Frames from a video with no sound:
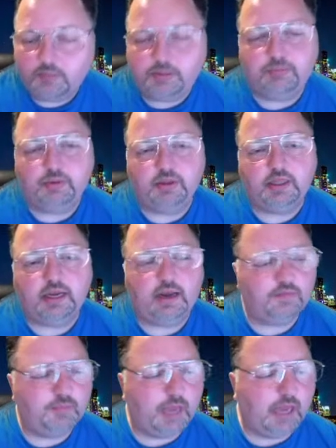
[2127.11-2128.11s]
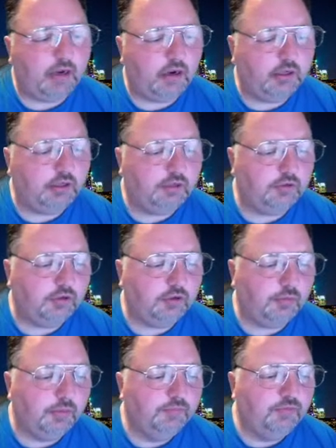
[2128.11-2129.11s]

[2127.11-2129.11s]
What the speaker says: people that I've met on YouTube.